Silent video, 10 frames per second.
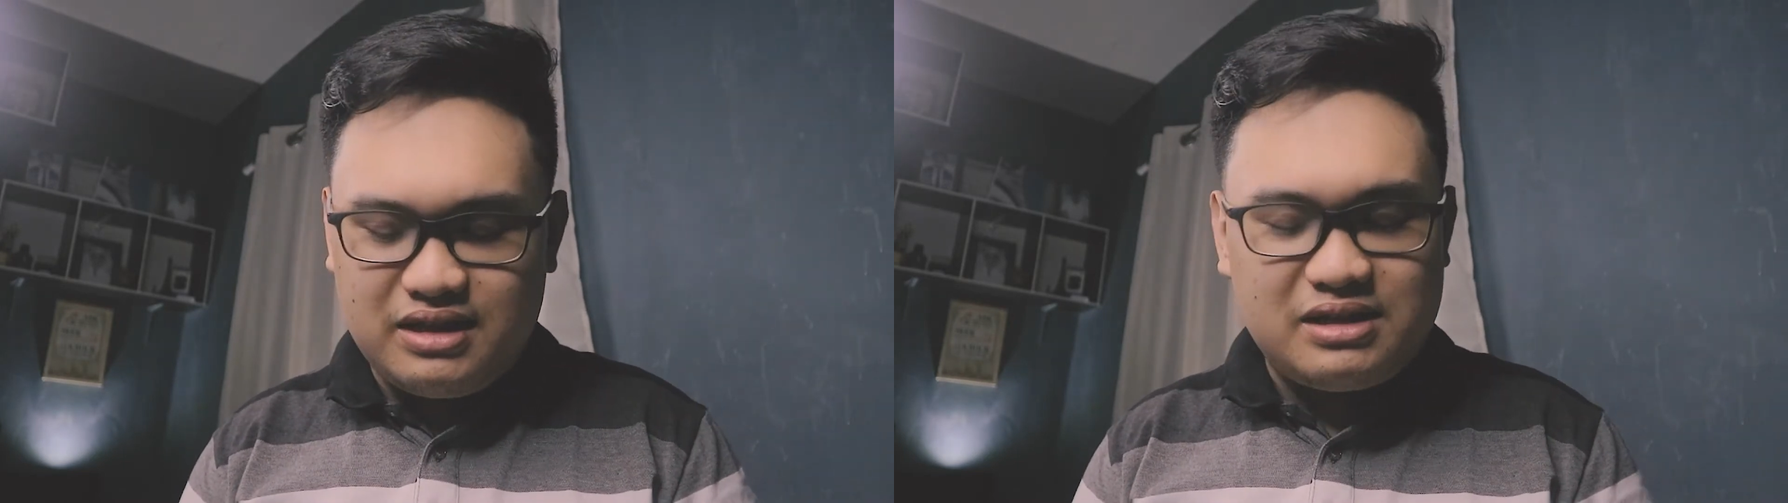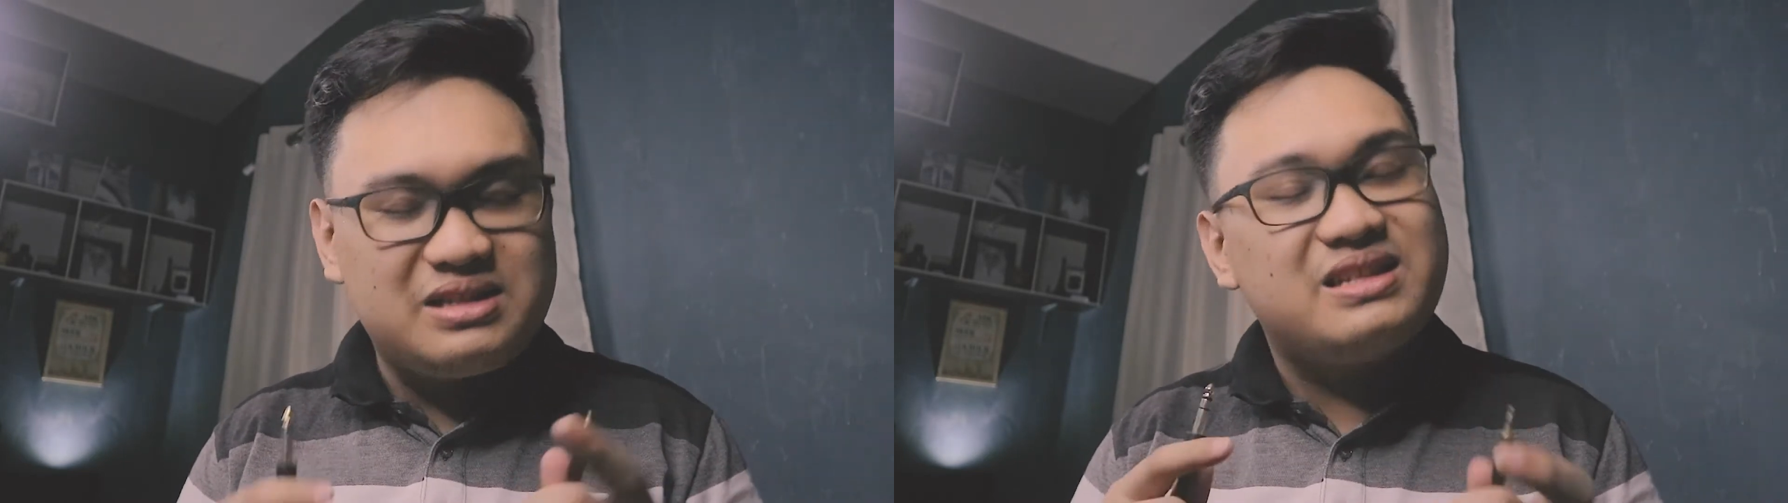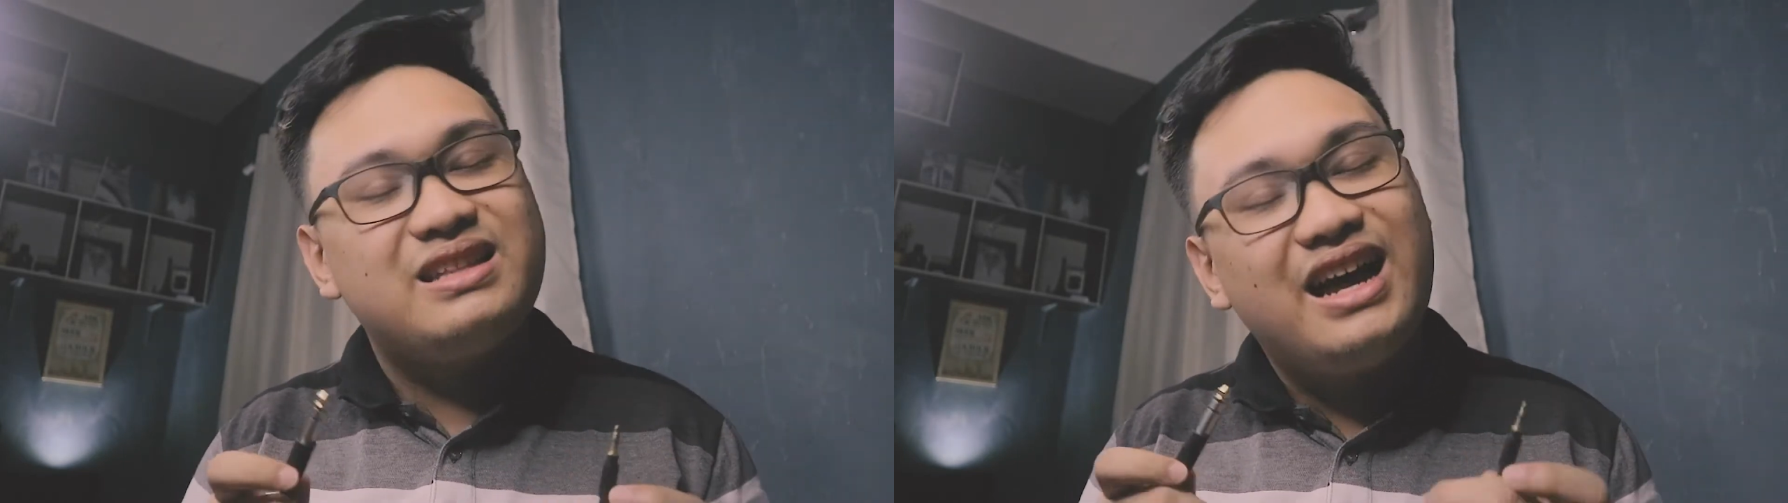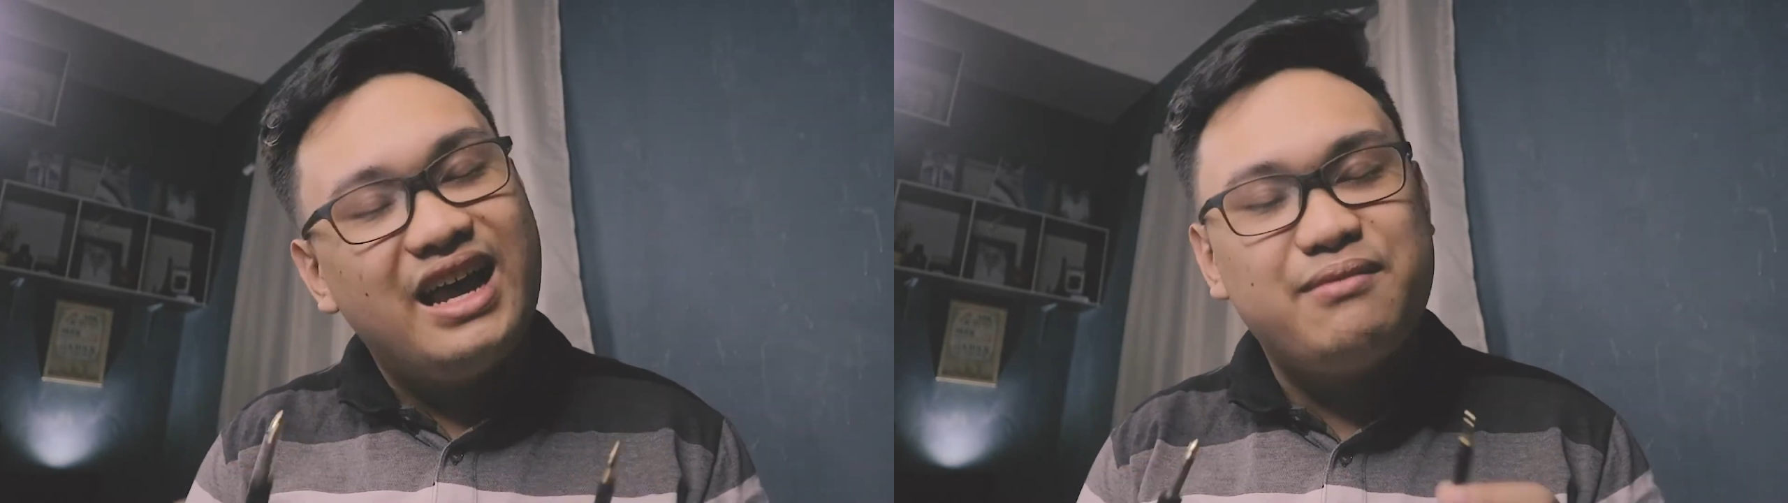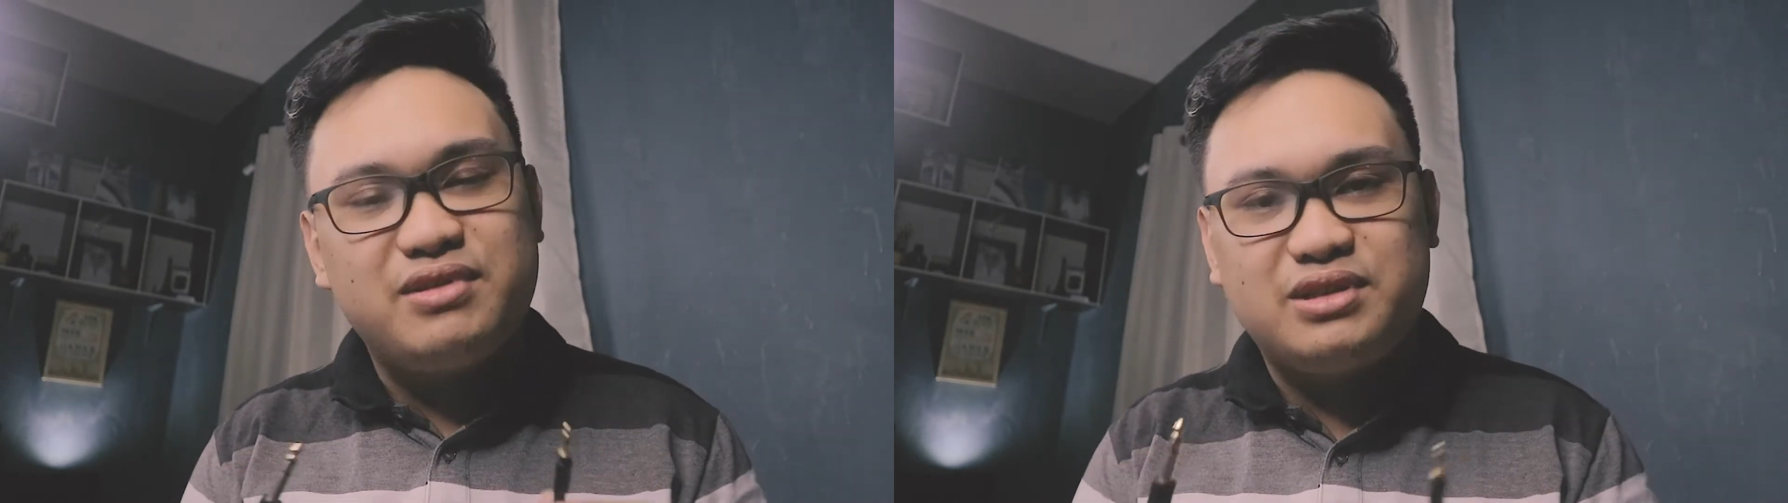This
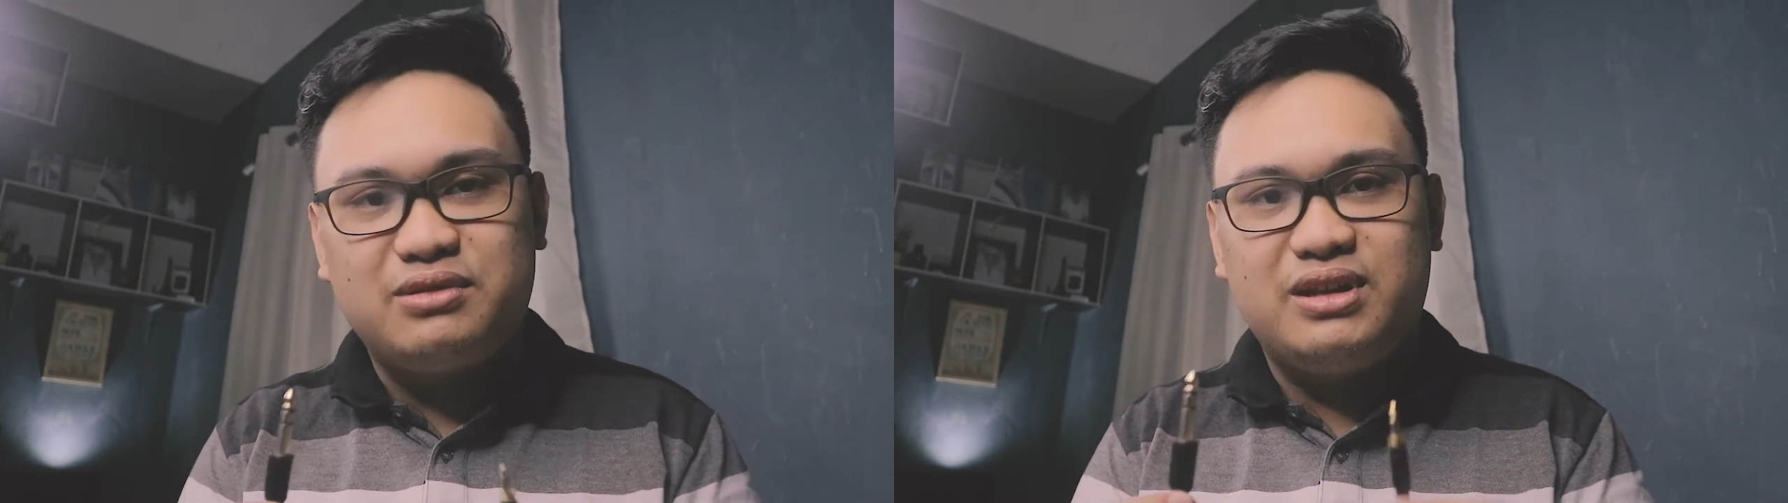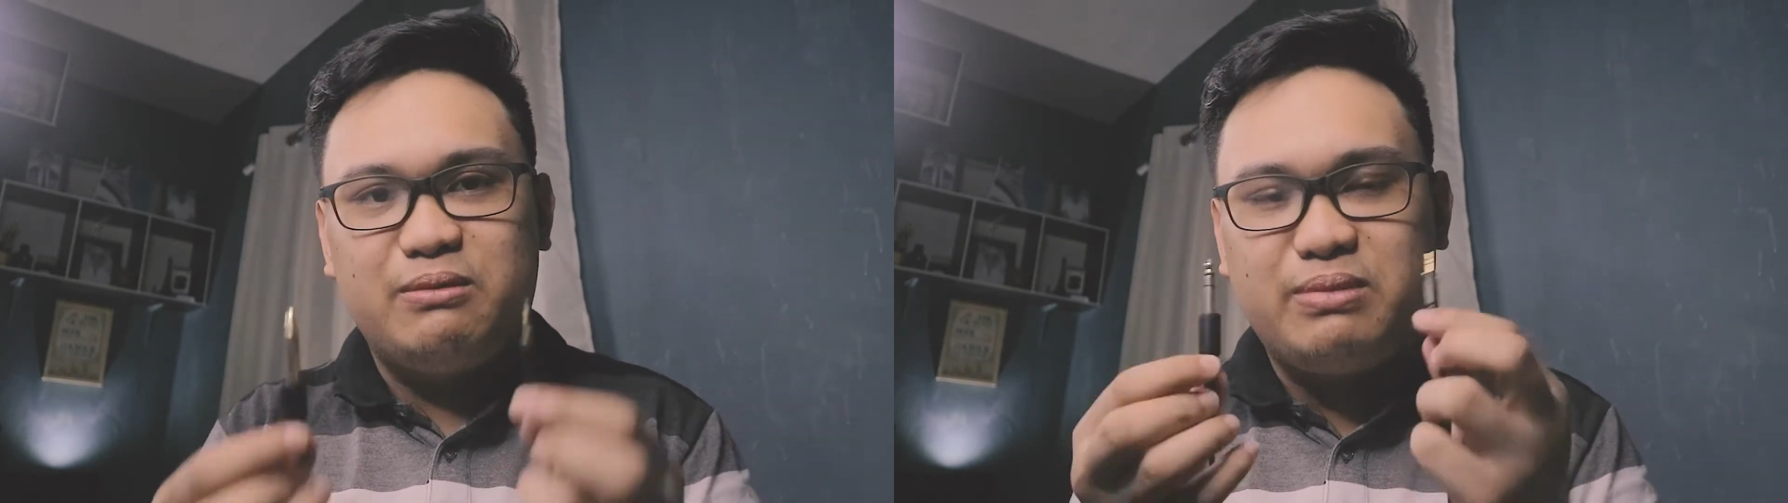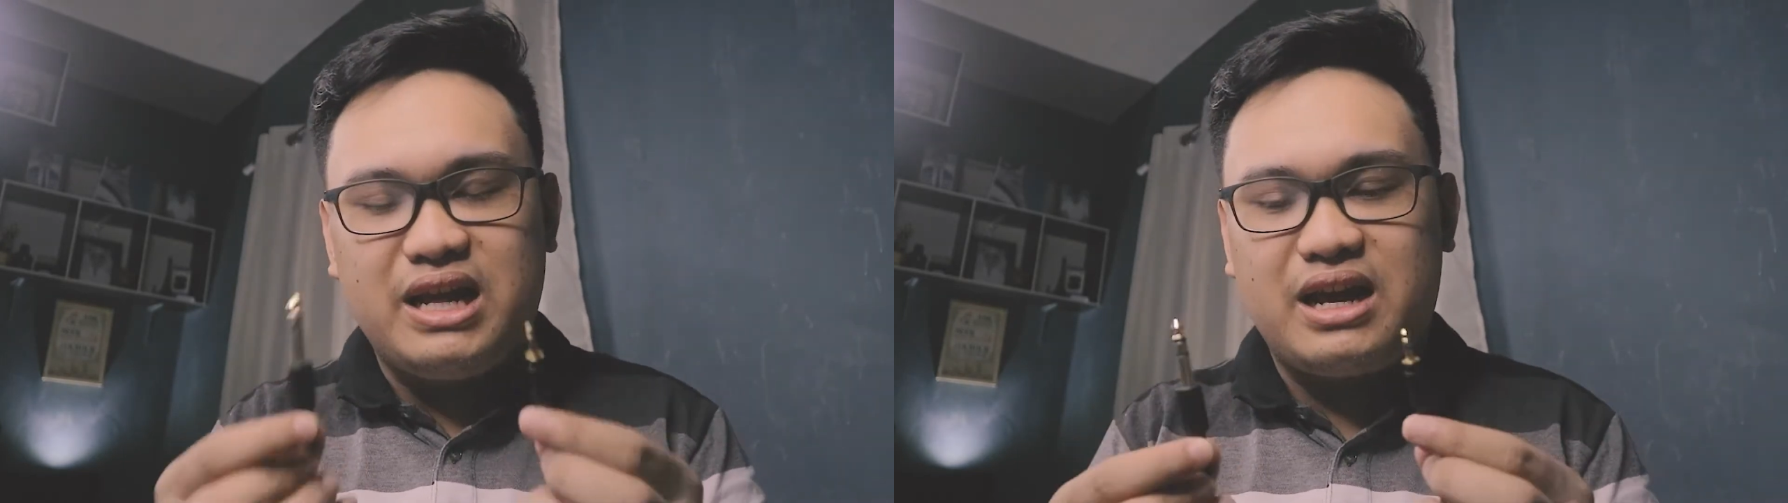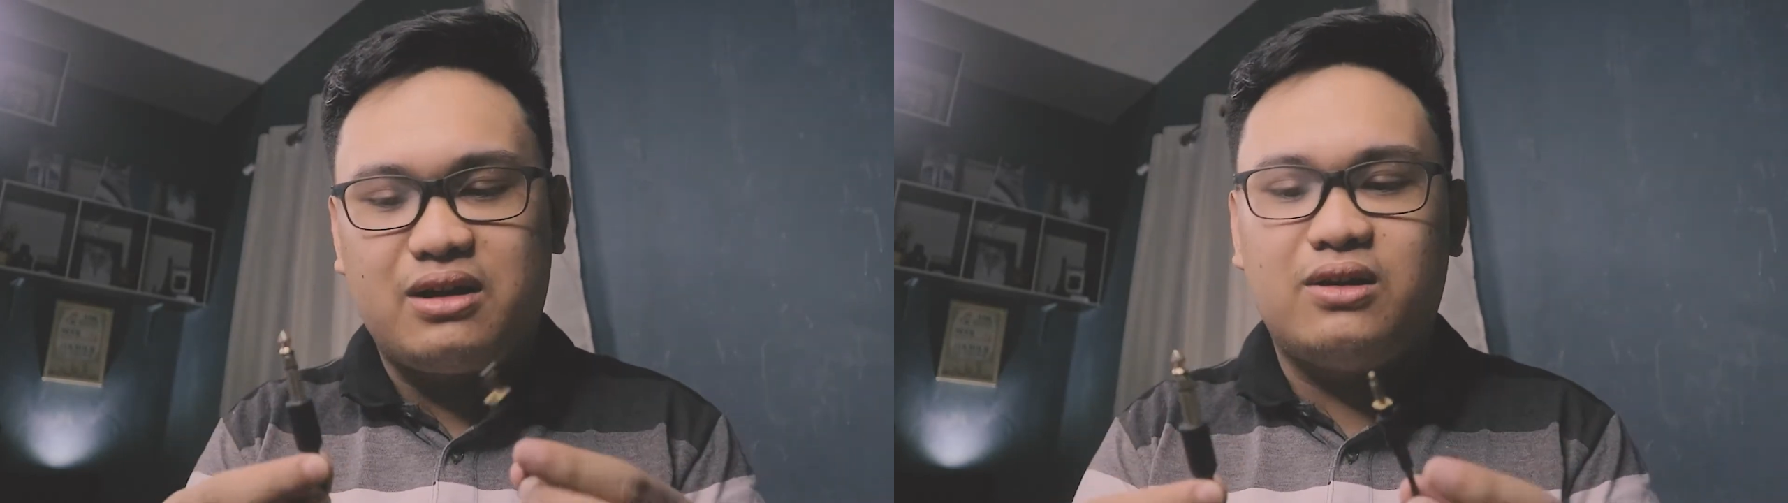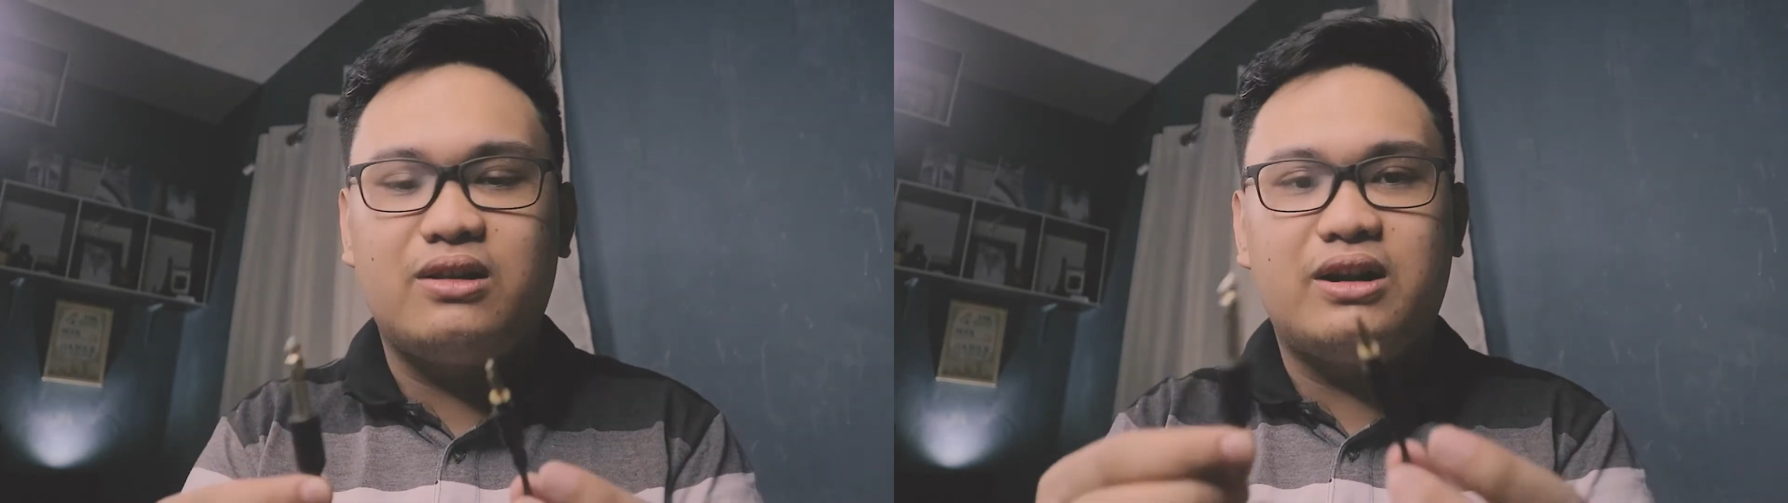time it's only black
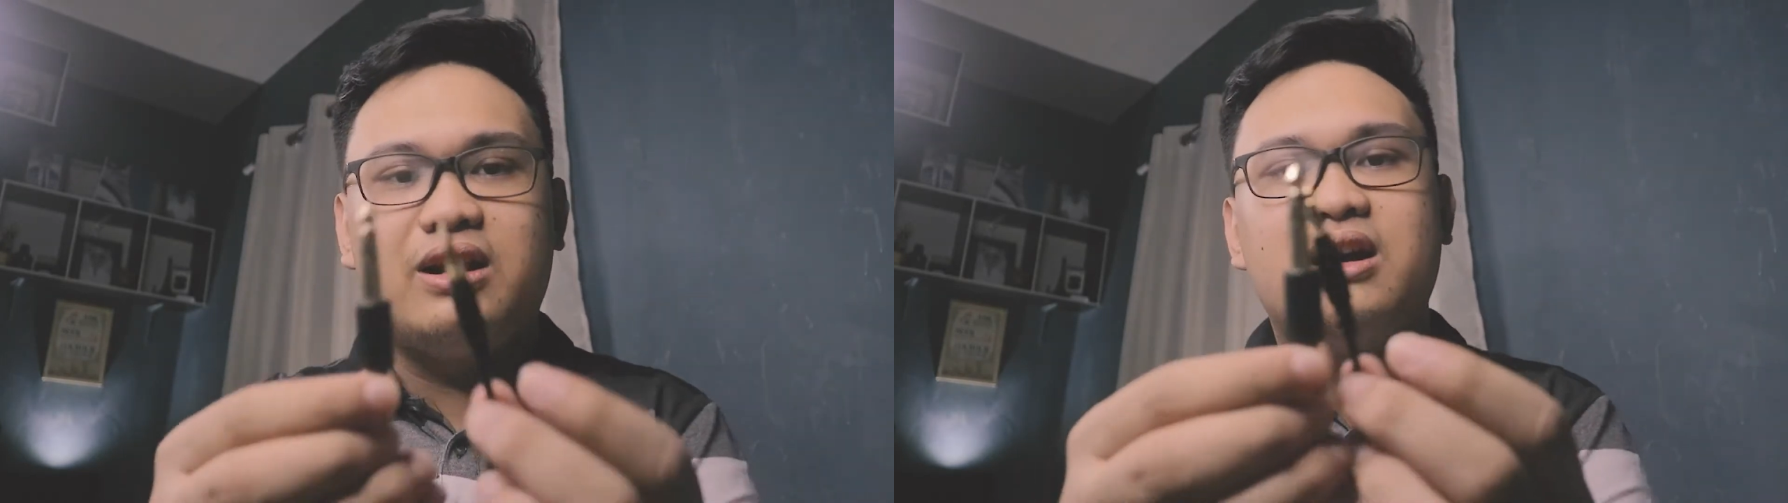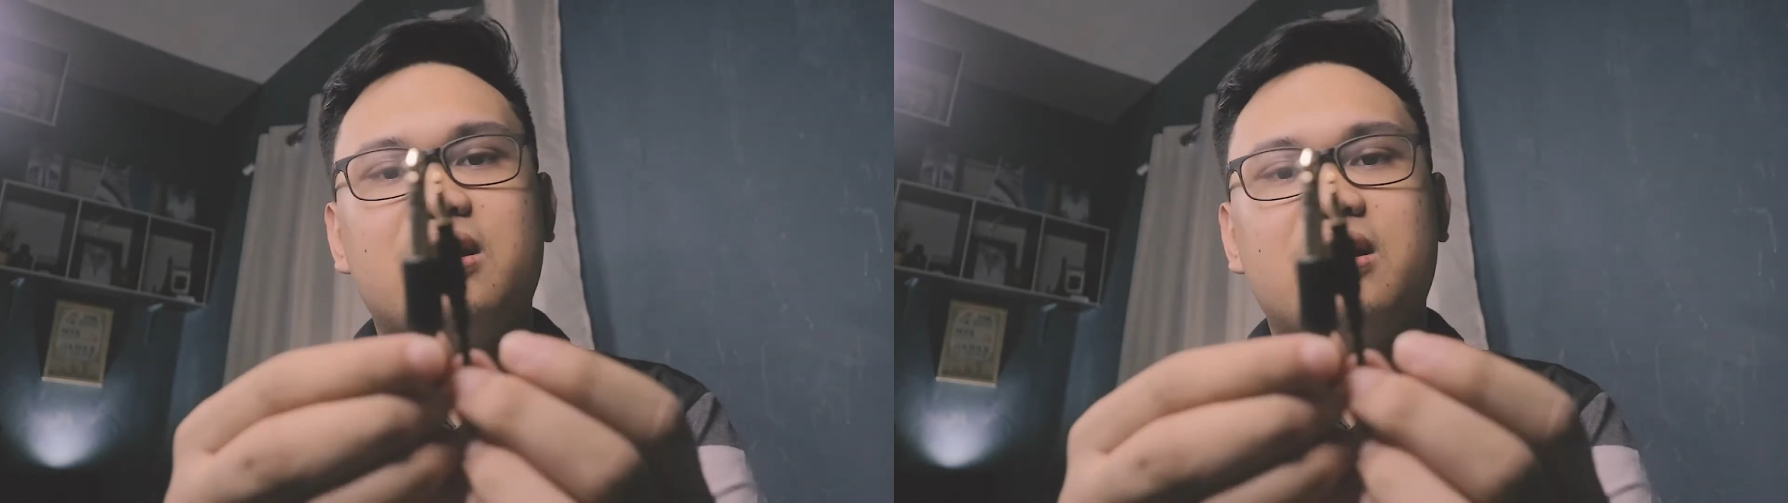colored,